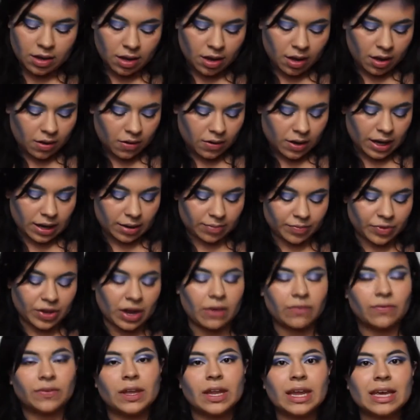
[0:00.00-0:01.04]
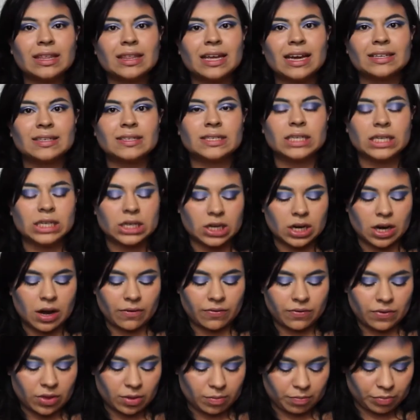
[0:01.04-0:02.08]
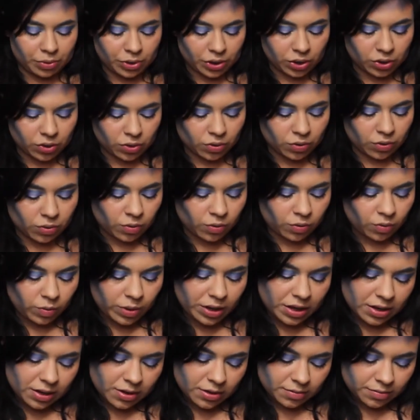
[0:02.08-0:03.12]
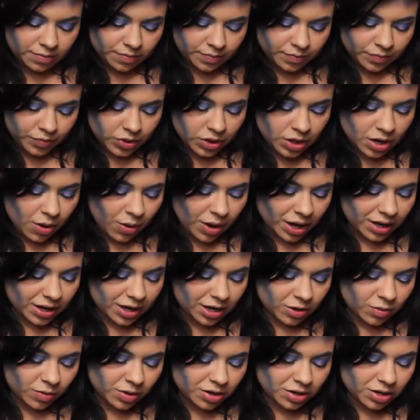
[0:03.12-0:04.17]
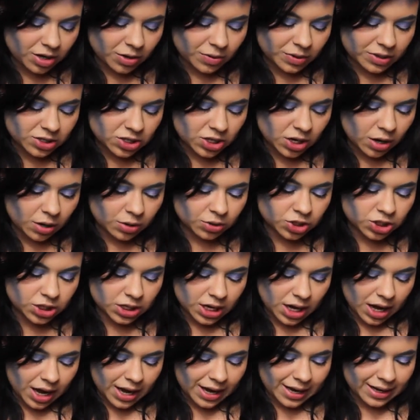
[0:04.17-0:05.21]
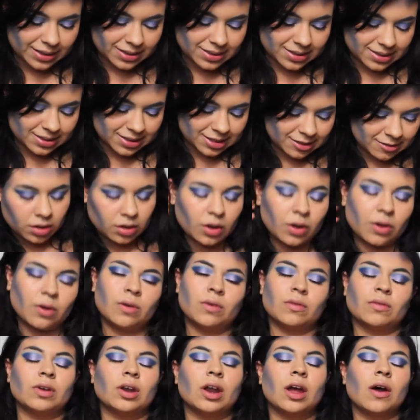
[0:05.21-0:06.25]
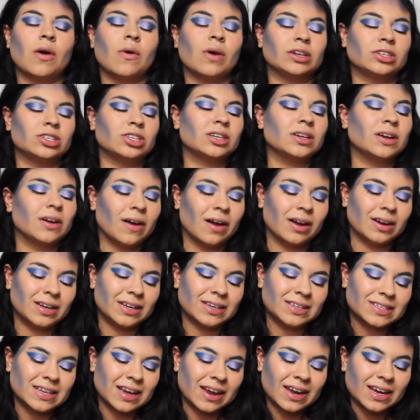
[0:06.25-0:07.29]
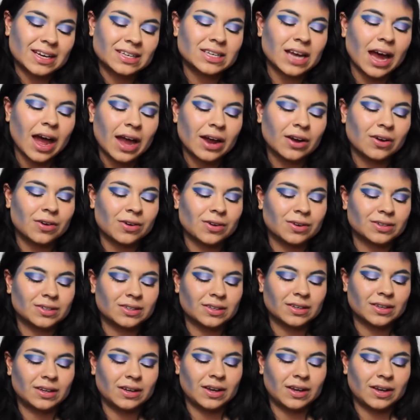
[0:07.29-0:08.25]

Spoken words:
Okay, I feel like that's enough of the blue. Well, no, I kind of want to go into Ocean Ice. Oh no, I should have gone into Entitled.